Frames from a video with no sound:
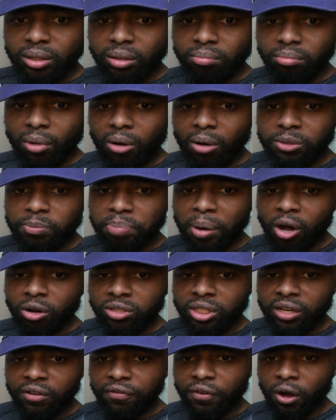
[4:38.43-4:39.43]
Boy was
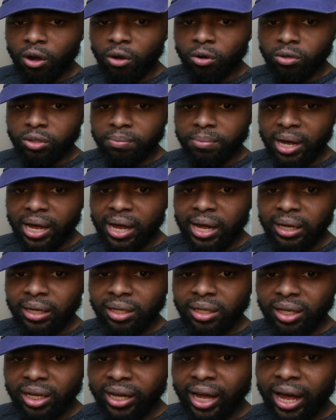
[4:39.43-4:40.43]
posting folks, man.
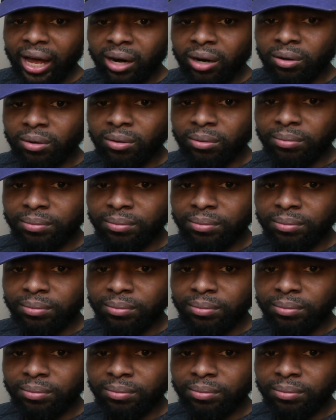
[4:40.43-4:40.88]
Look at him.